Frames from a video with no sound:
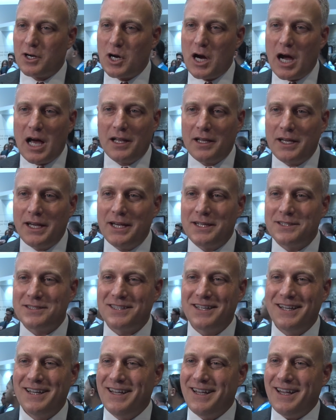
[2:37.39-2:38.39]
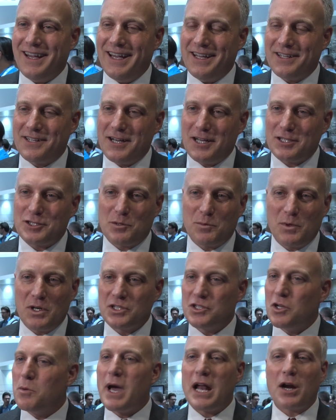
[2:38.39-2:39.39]
colleagues and
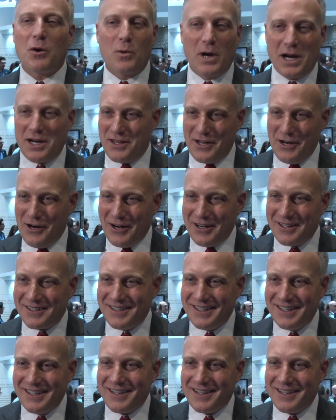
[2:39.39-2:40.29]
customers no matter where they are.